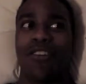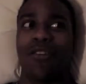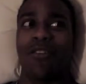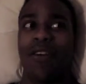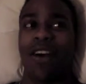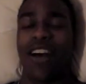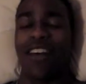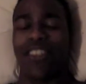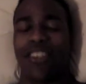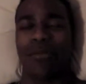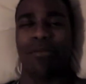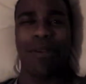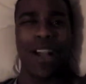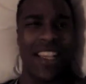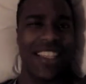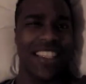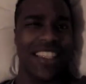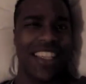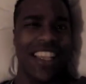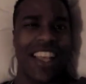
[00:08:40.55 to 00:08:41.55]
So
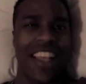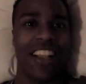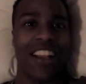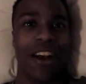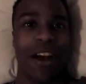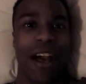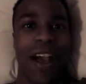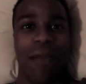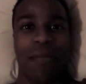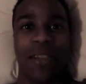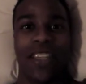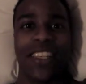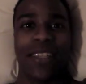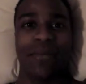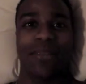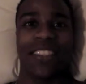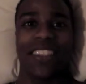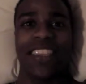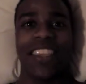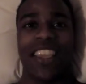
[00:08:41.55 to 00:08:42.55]
surprisingly, I got I picked
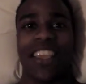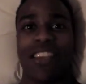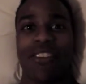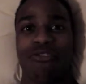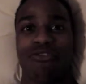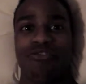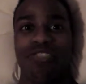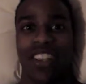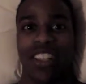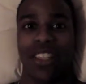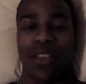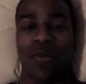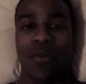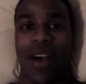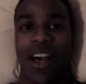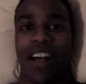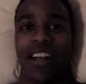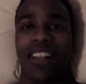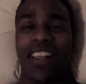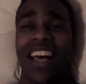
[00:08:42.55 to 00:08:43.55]
up skiing really
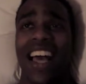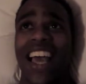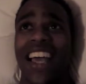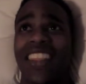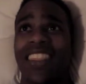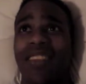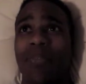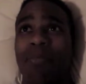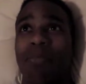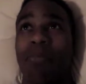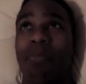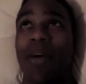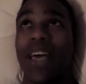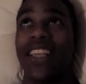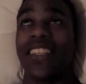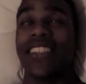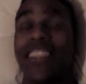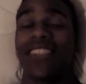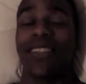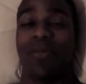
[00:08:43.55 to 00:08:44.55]
well. I had the
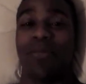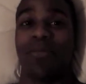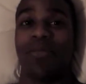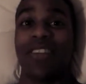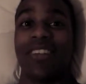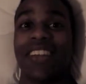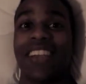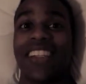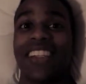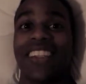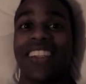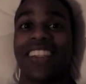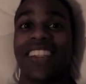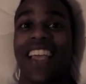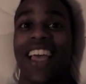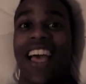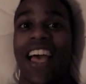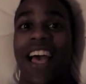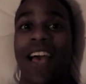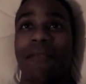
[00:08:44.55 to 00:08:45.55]
best experience.
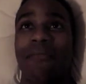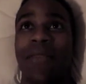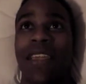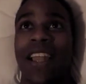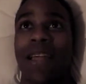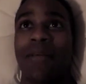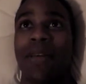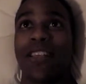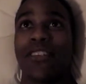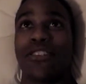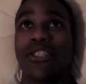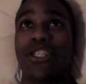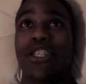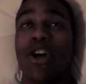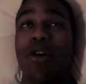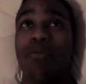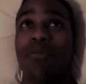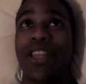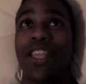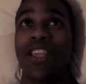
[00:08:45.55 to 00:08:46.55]
I mean, I met
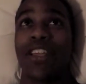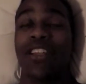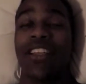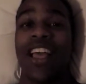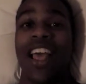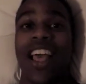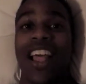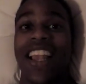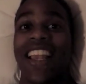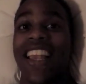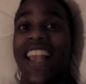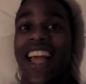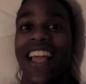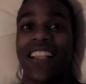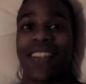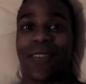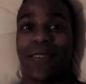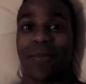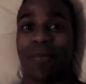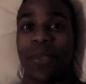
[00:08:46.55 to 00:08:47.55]
so many
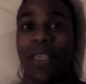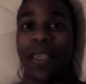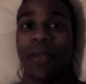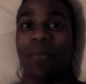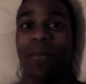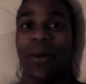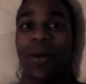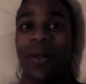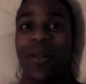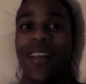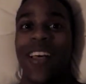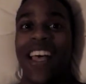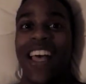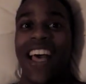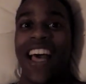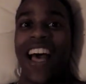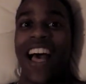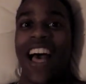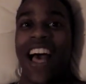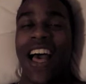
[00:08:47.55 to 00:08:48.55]
nice people.
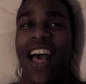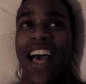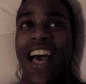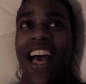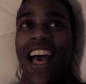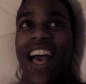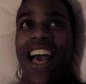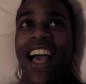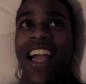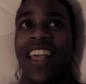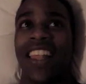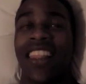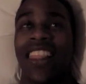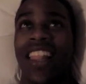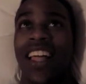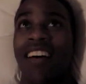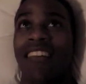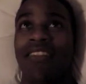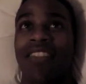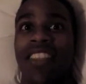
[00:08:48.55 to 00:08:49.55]
Uh, I
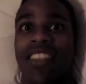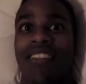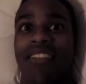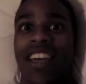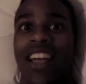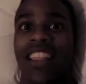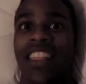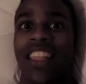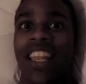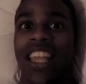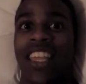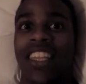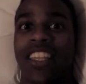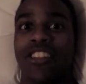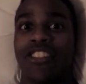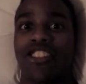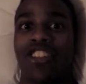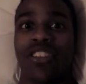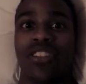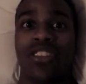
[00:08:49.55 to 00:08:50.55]
love the fact that I
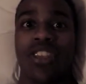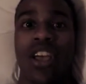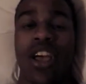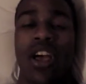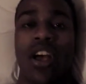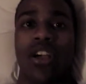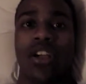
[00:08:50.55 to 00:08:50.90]
can just